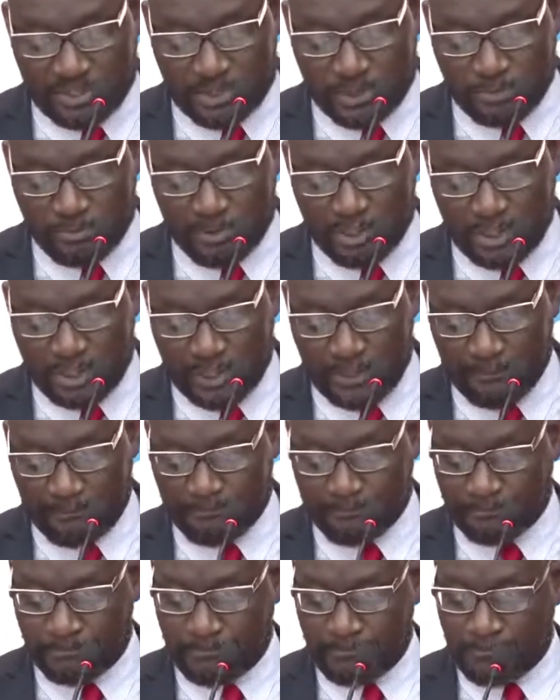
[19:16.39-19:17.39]
Speaker,
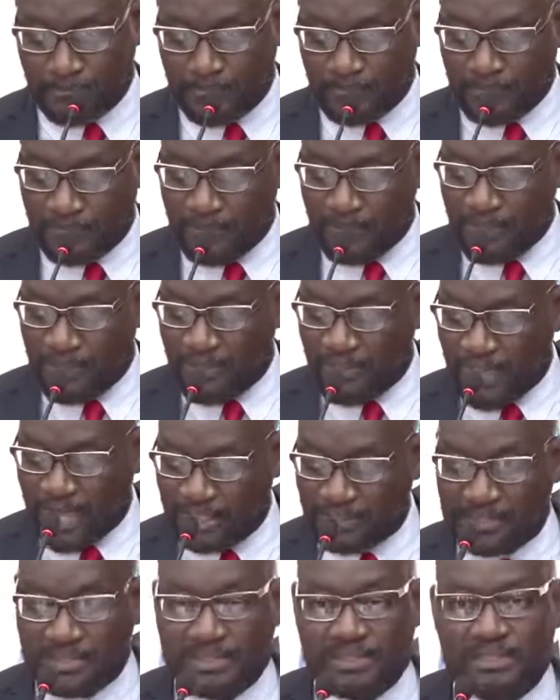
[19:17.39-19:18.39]

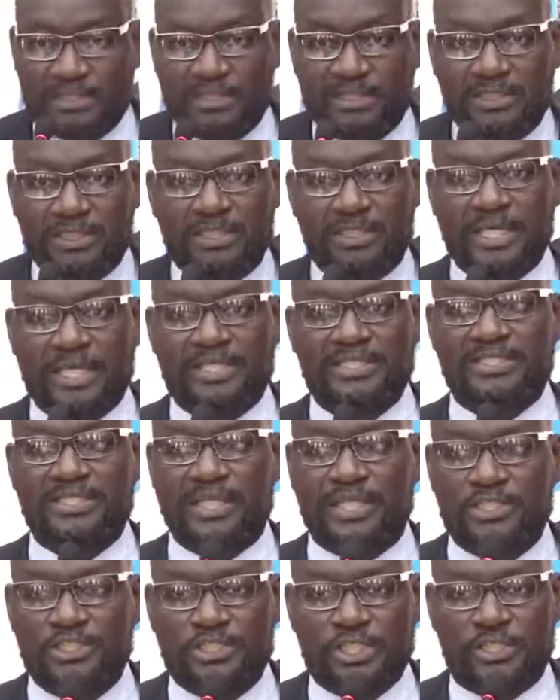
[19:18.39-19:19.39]
that the
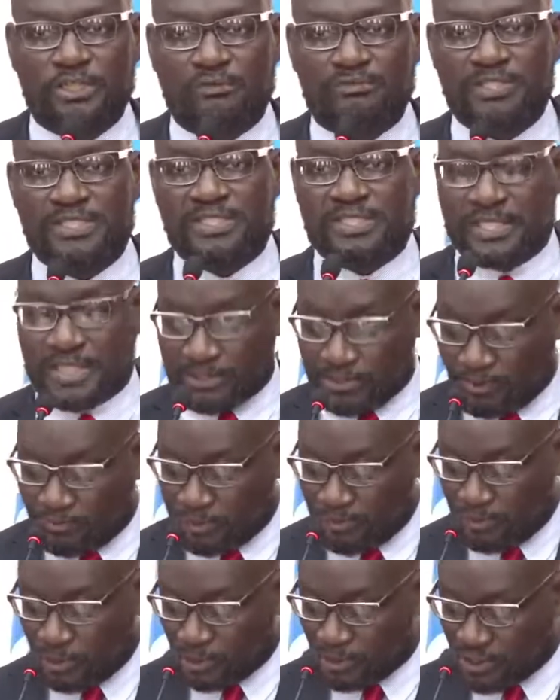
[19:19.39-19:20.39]
extension of the state of
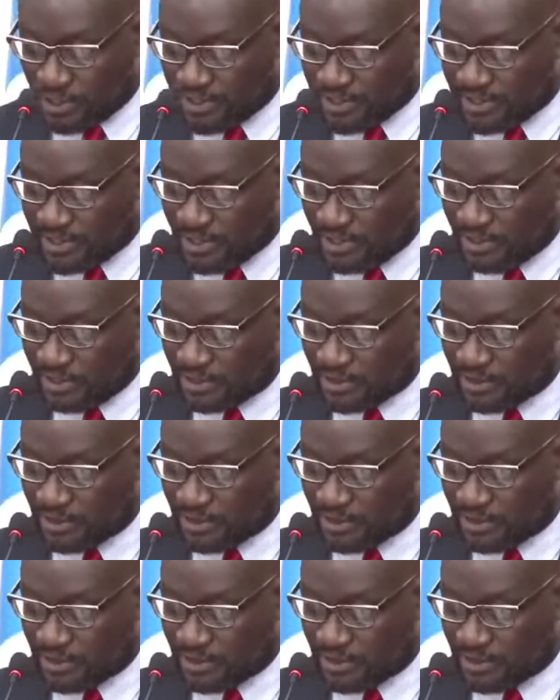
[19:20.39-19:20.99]
emergency,